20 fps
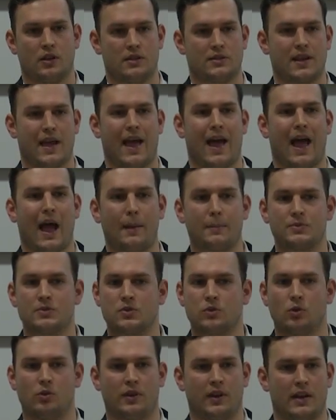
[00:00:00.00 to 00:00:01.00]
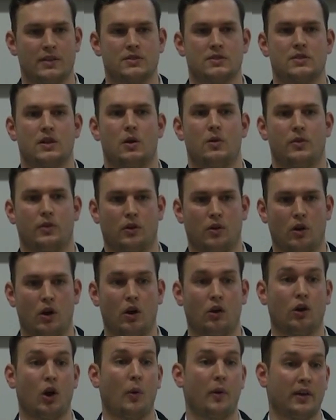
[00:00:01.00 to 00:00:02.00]
It's absolutely necessary with
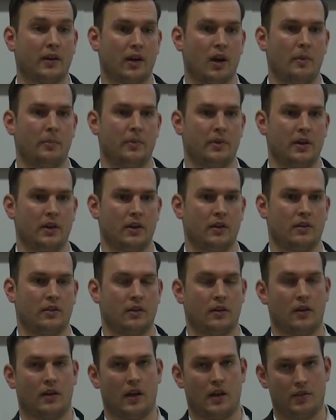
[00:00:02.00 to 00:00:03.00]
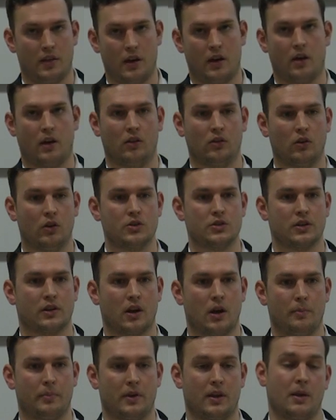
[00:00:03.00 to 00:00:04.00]
a, growing company and then a, a larger
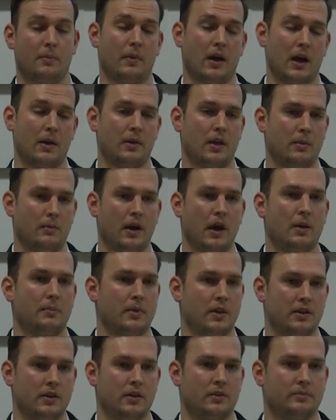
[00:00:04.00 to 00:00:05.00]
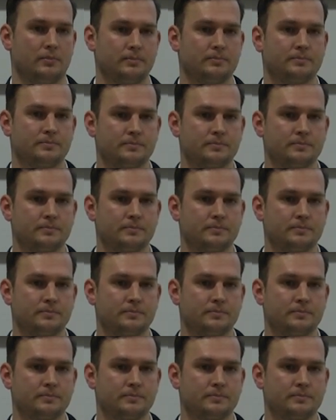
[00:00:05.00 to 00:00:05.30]
company, in my, in my opinion.